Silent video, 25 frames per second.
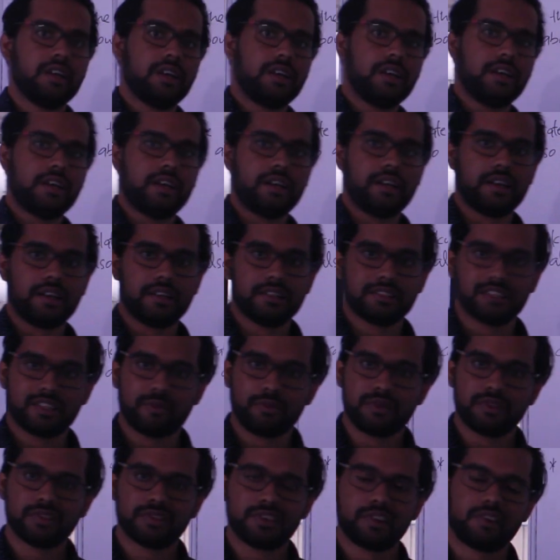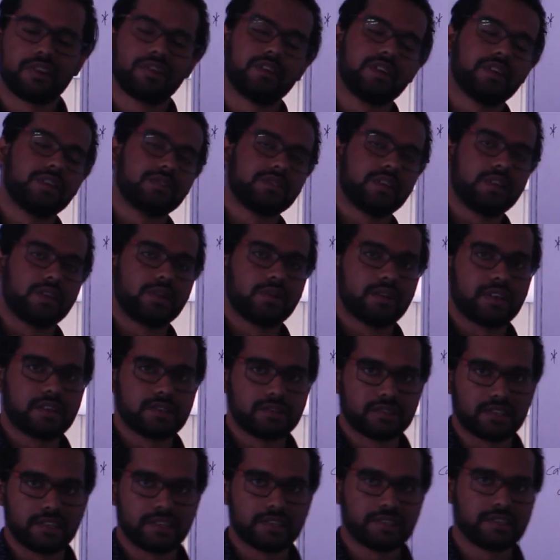and a semicircular, circular
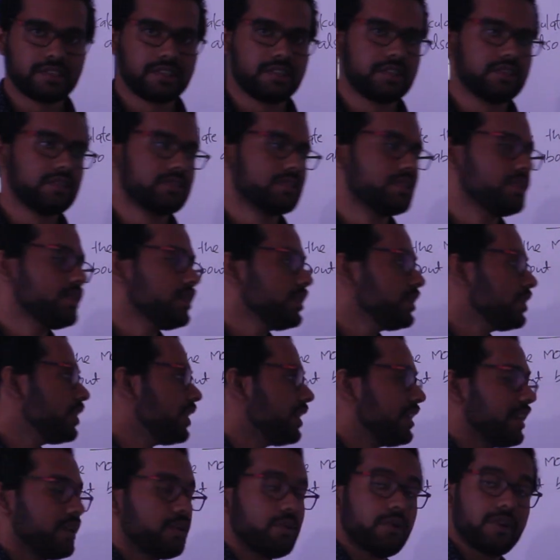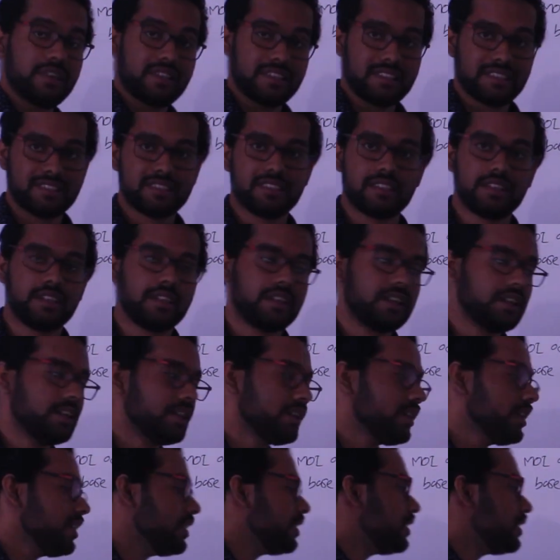sections, and a quadrant circle.